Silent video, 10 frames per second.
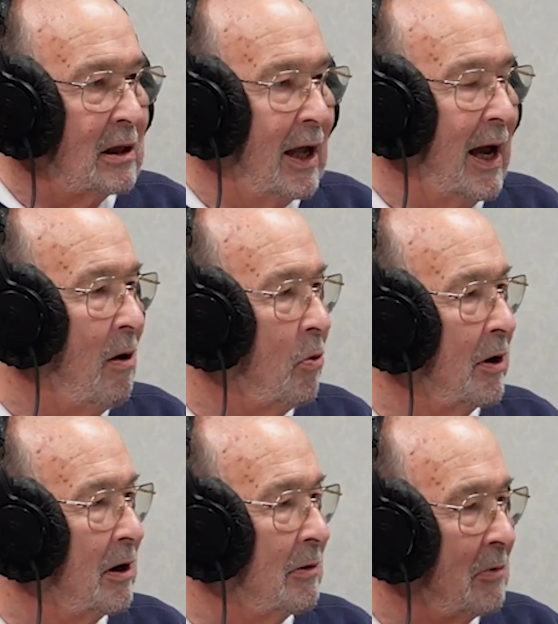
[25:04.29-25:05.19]
now we're
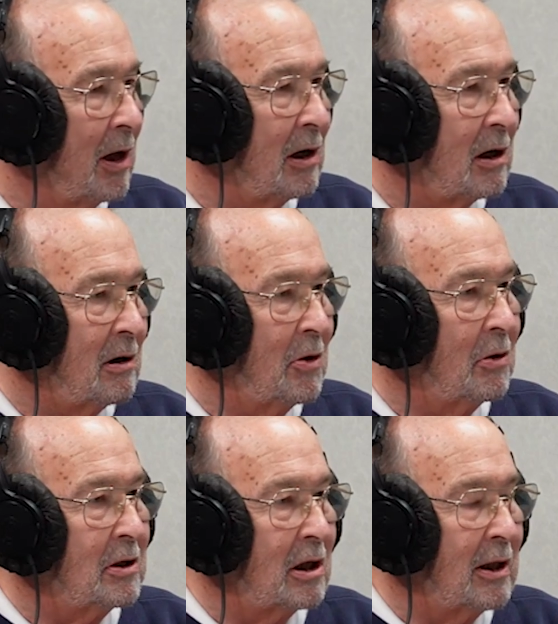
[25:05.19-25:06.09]
in a in a
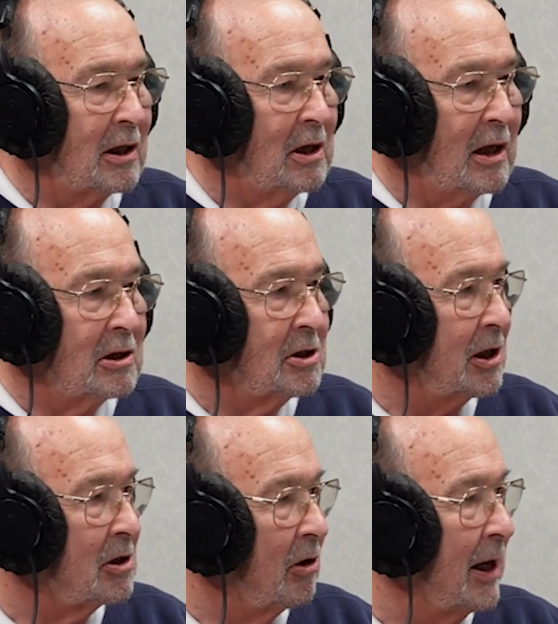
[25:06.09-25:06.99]
community that is in
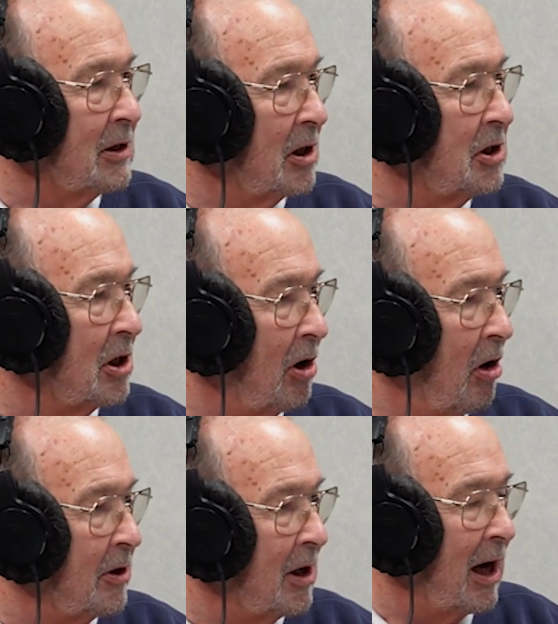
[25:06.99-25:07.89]
such transition all
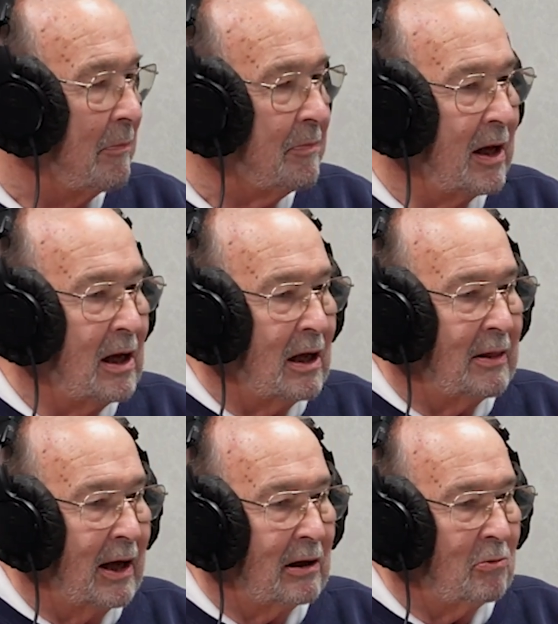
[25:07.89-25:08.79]
the time
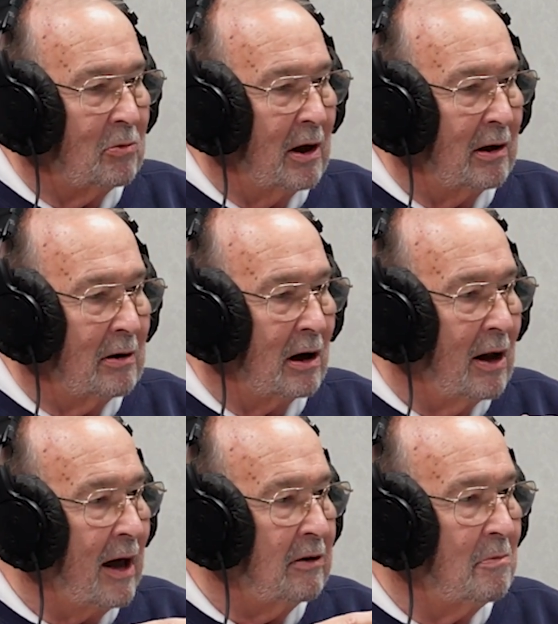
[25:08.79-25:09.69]
that that a
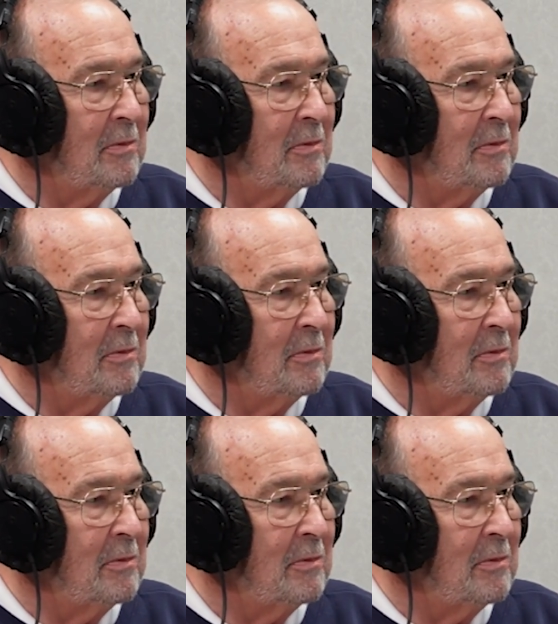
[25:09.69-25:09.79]
lot of the